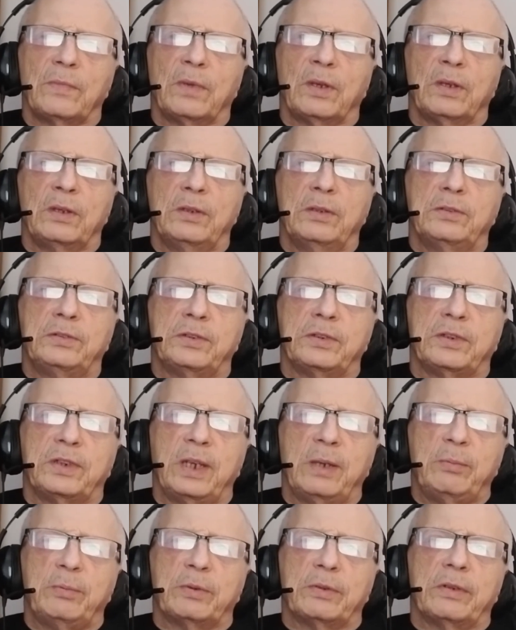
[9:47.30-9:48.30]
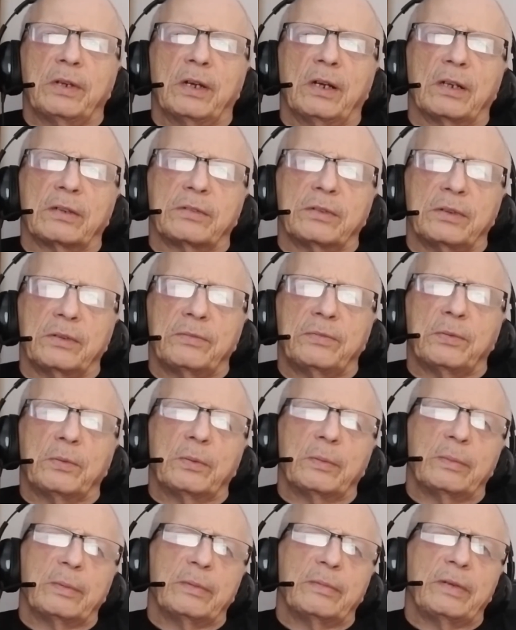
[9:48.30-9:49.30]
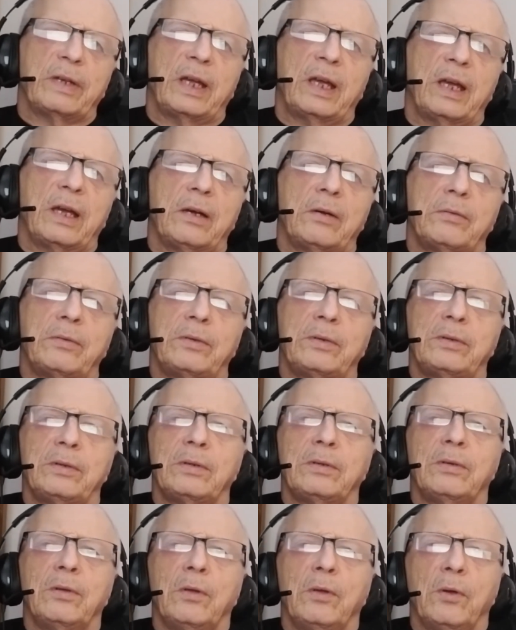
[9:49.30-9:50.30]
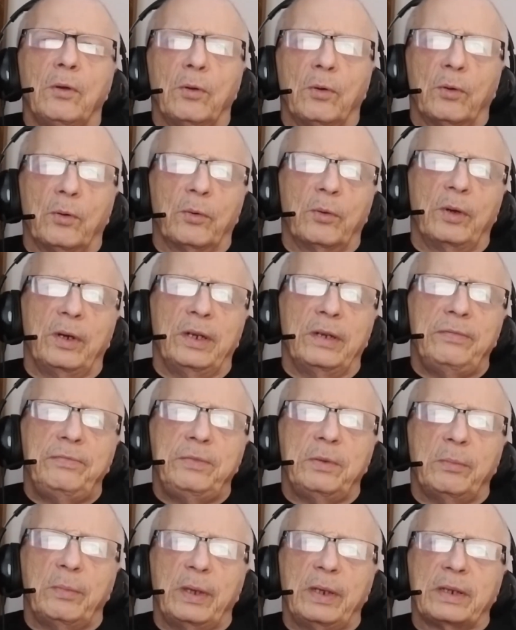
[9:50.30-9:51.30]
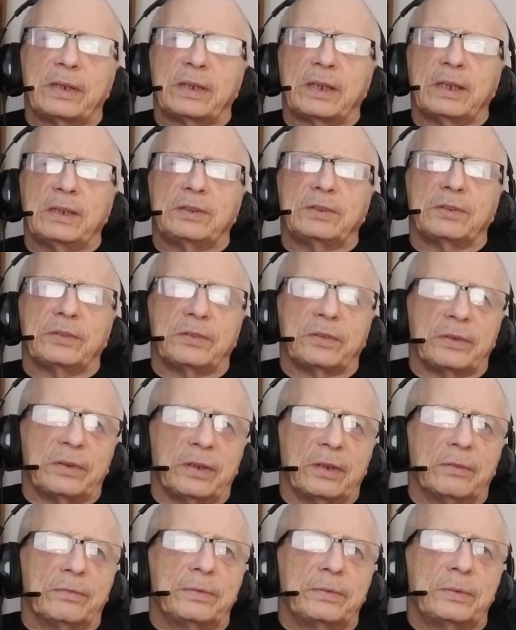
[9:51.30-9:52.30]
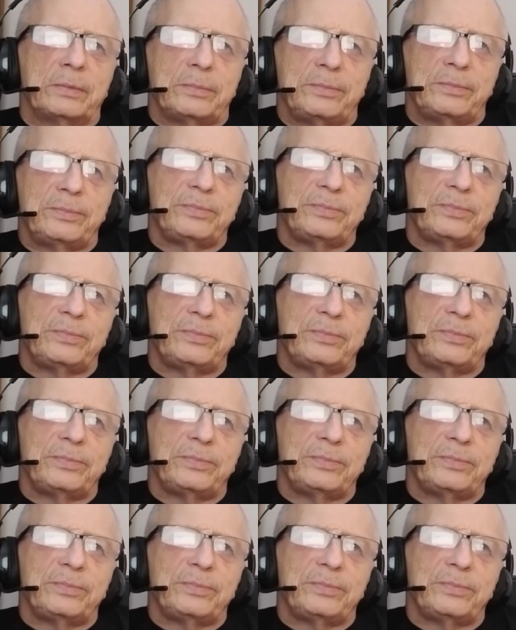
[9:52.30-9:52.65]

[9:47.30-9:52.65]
You should keep your doctor informed of how or if your medications are helpful,